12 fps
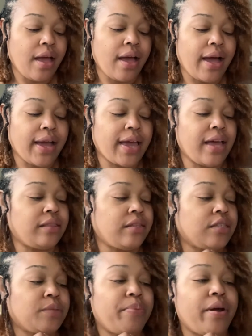I got
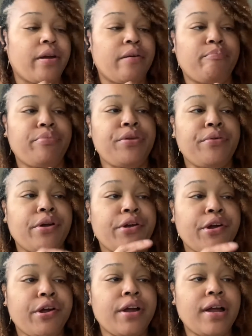this per,
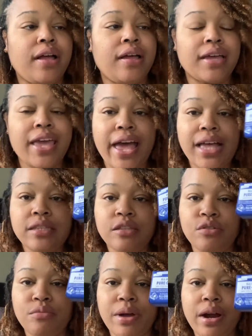pure uh,
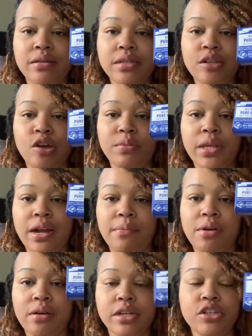bar soap that
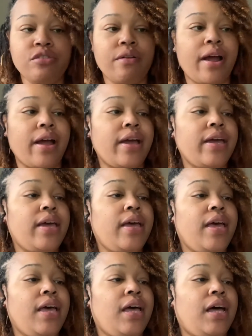I'm going to try
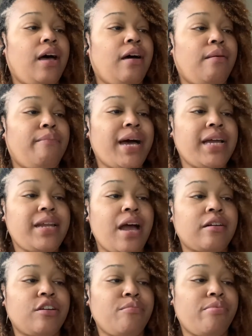um, by
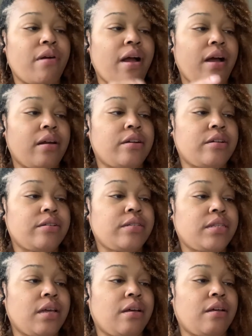Dr.
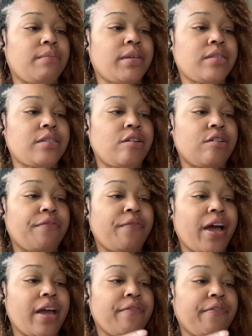Bronner's. Um, it's
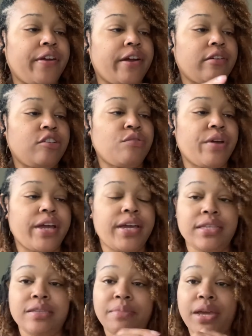certified fair trade.
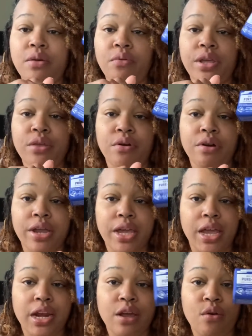It's made with
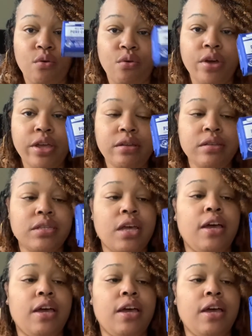organic oils.